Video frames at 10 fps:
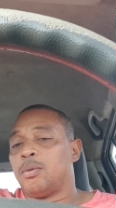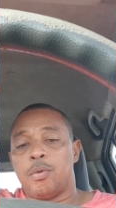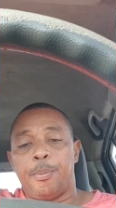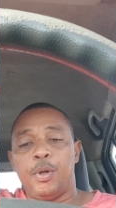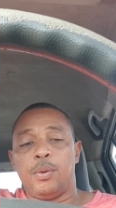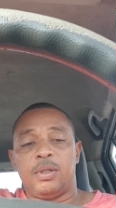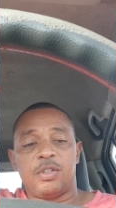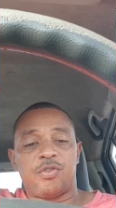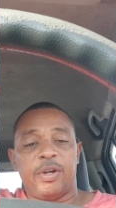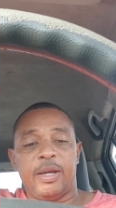rebuke
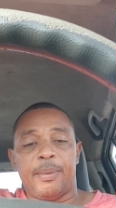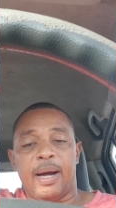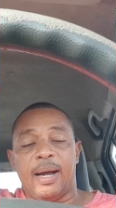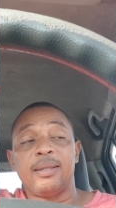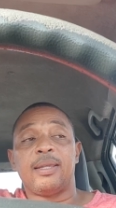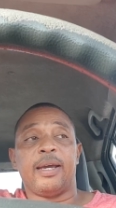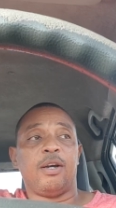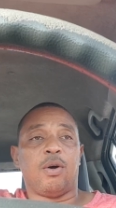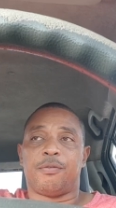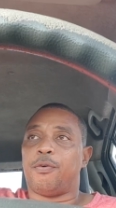this dream and thank
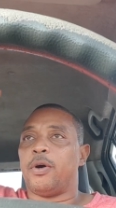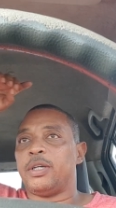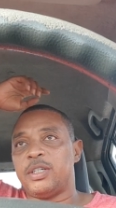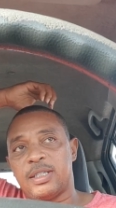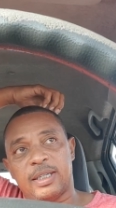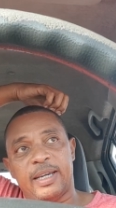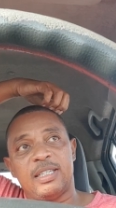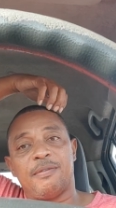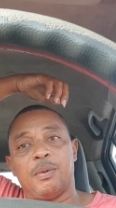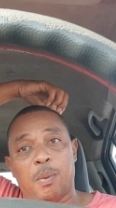God for it, just in
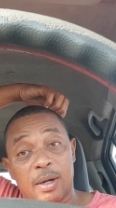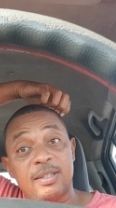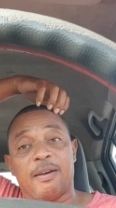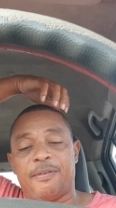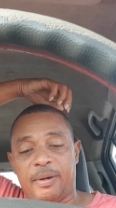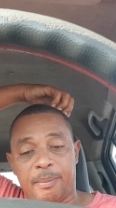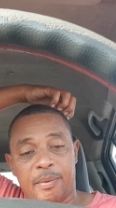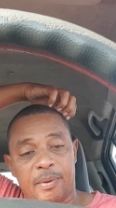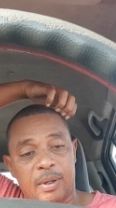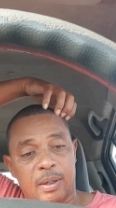case if it was of him.
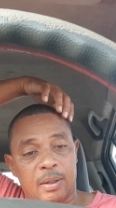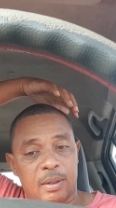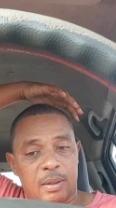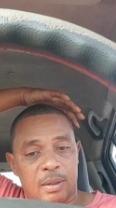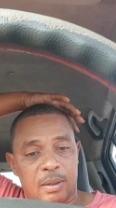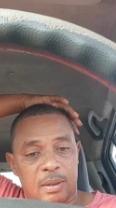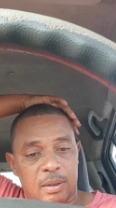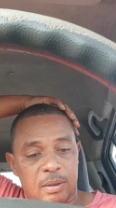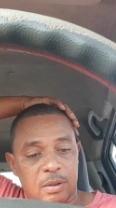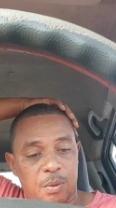
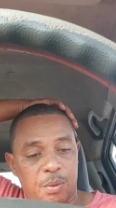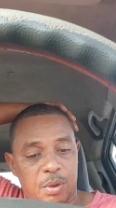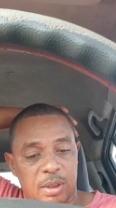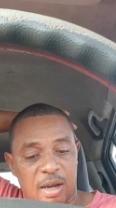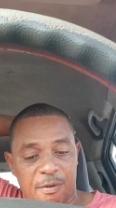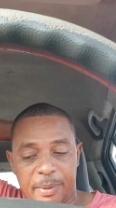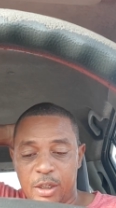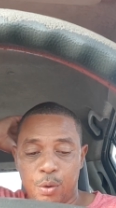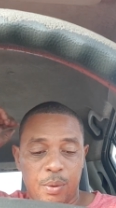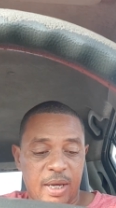So you can never be
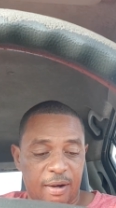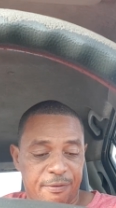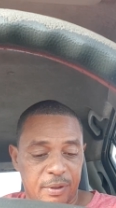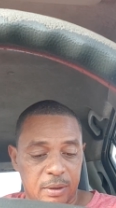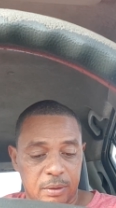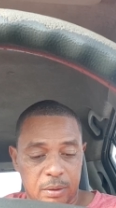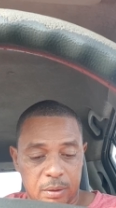too careful.